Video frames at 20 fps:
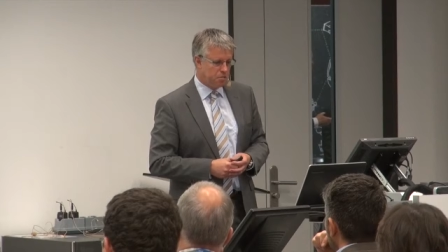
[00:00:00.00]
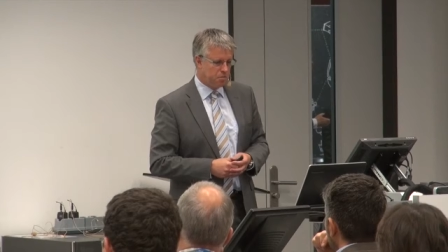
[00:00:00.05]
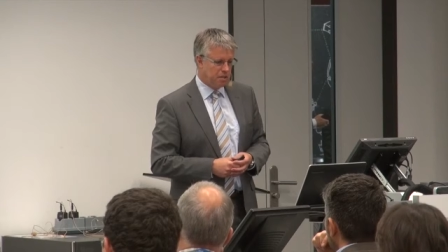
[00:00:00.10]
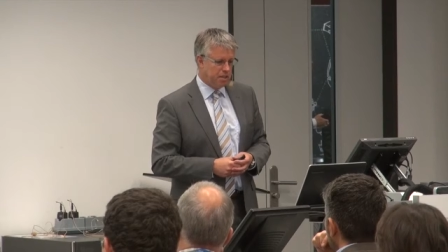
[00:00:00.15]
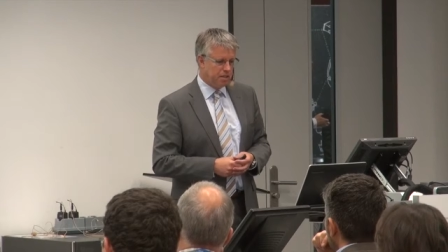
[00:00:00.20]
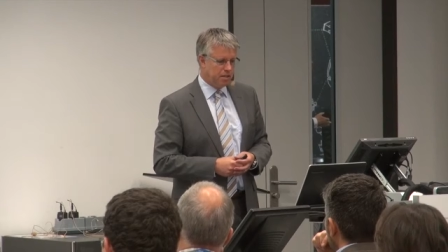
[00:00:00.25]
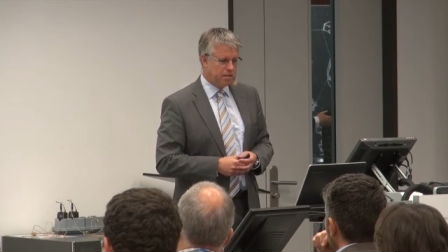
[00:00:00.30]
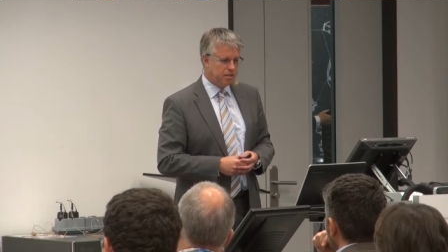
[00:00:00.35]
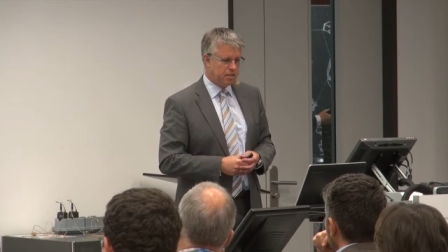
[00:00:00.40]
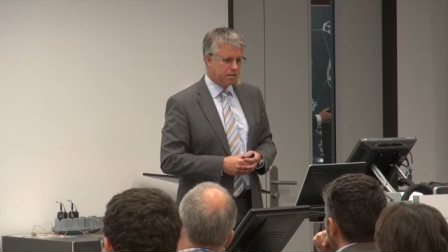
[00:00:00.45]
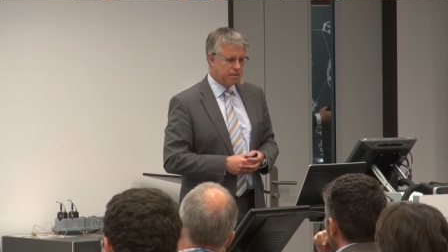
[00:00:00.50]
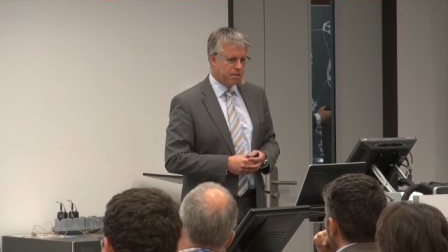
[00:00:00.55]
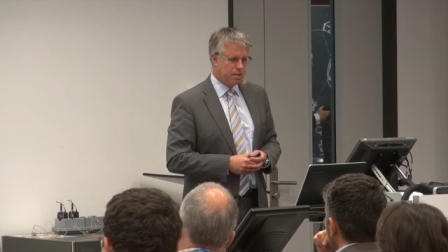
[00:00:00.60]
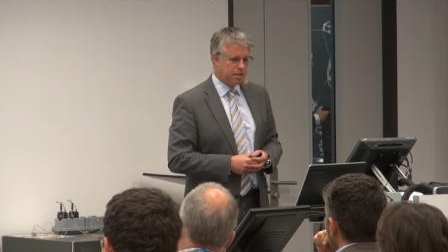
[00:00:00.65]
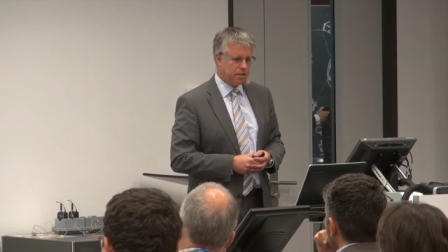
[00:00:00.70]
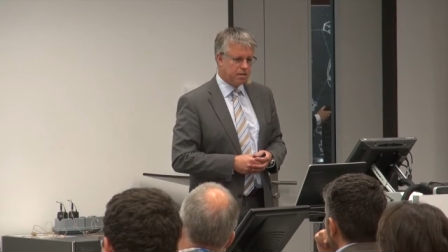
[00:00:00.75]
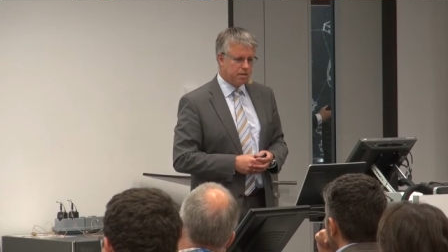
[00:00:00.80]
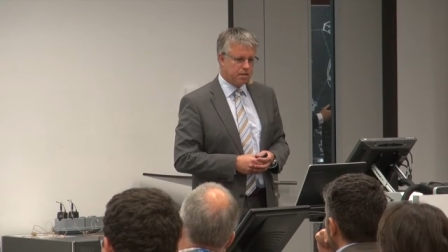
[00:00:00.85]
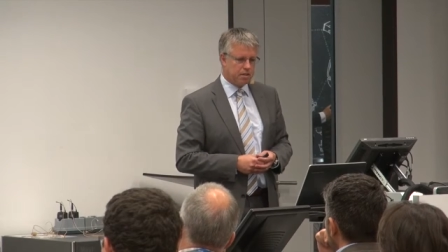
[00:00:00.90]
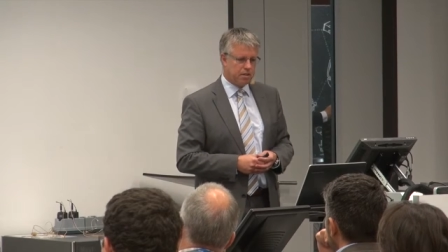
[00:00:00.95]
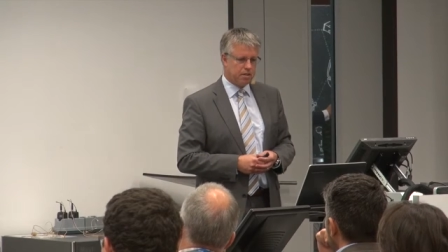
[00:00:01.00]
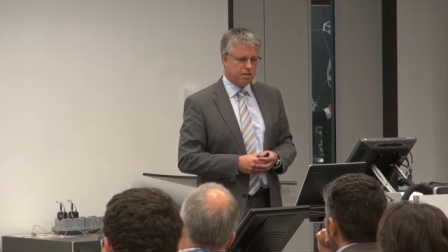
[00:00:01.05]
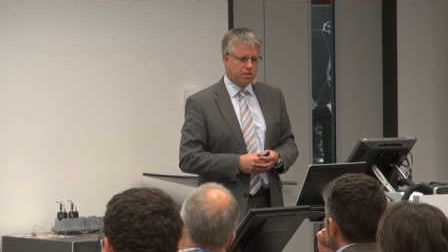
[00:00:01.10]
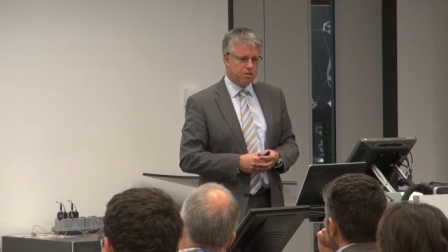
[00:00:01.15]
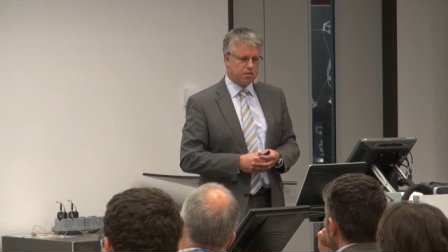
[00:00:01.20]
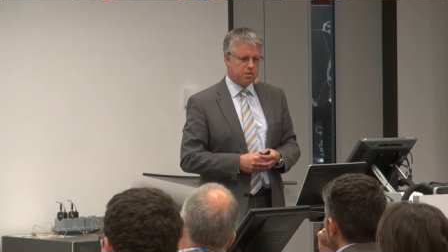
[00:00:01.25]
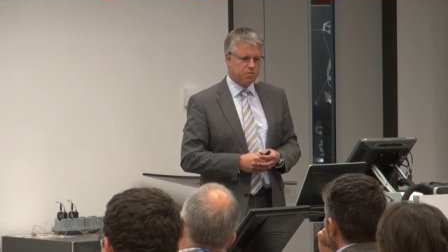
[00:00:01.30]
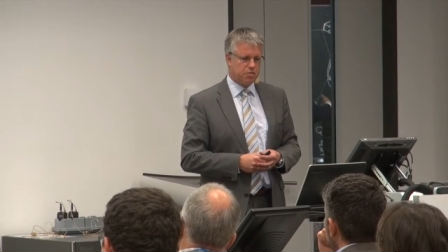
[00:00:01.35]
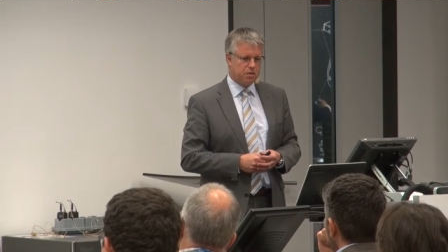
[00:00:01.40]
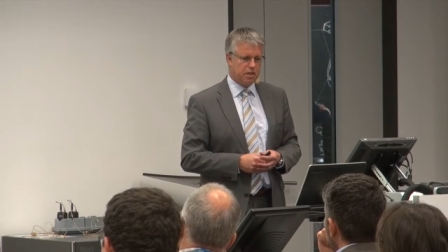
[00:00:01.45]
meat,
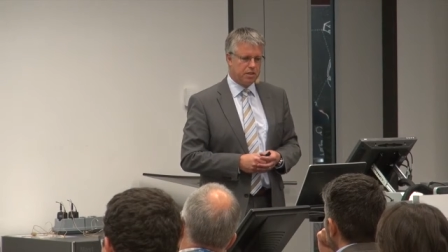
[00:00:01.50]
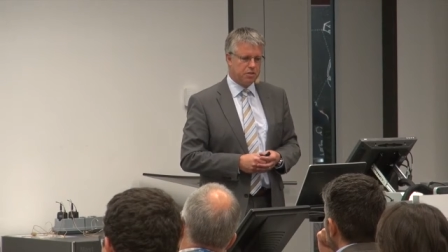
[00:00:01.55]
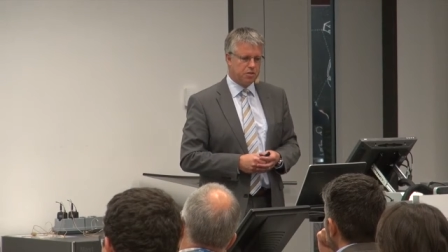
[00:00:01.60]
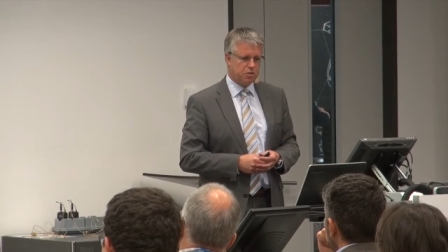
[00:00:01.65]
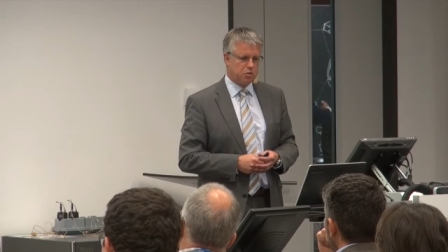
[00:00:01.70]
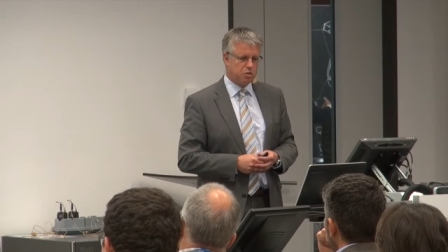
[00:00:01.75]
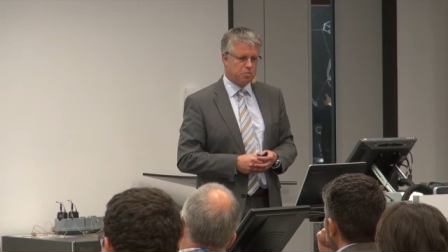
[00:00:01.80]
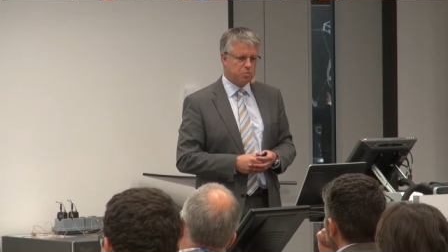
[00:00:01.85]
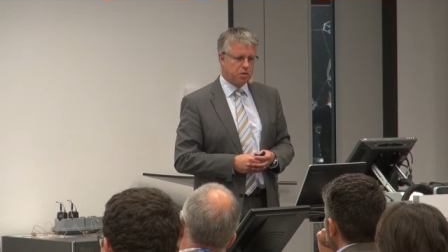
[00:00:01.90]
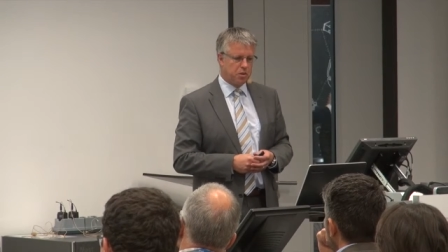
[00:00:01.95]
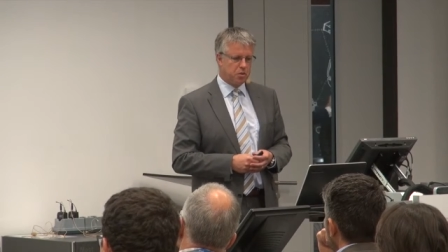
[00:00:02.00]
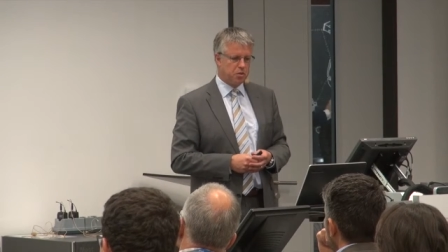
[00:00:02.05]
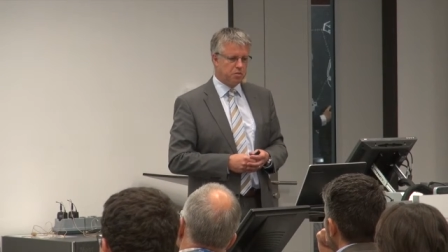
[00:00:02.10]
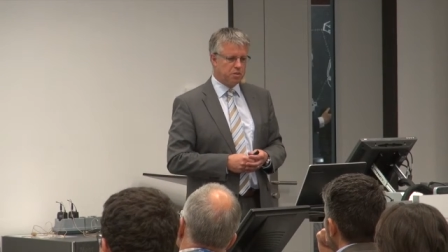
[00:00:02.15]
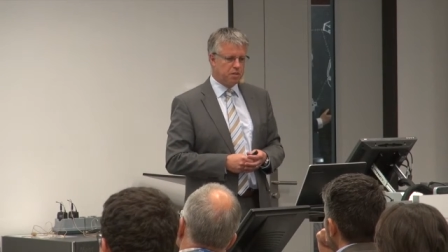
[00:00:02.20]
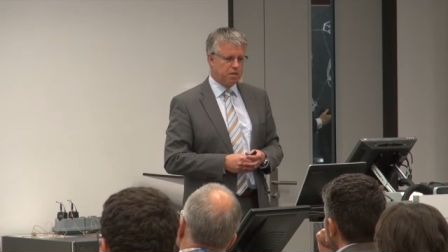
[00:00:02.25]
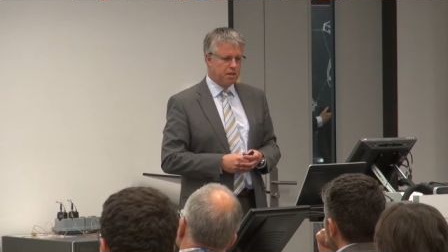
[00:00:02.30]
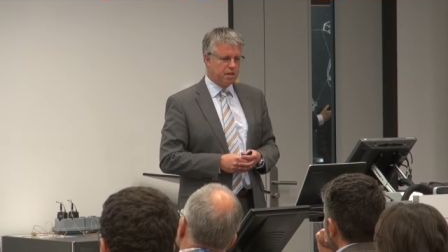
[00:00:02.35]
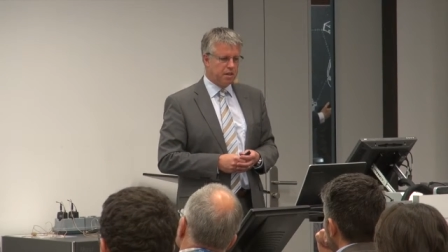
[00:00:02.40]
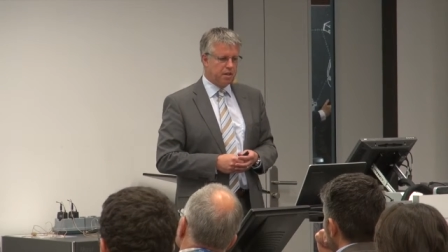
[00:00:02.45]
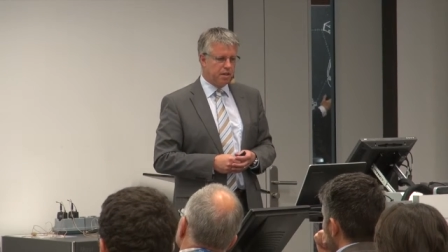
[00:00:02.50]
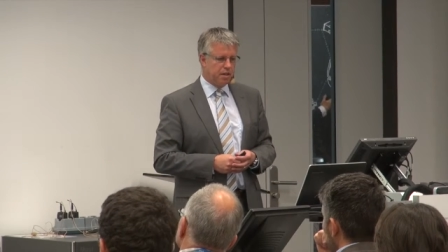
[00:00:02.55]
also flesh on the bone,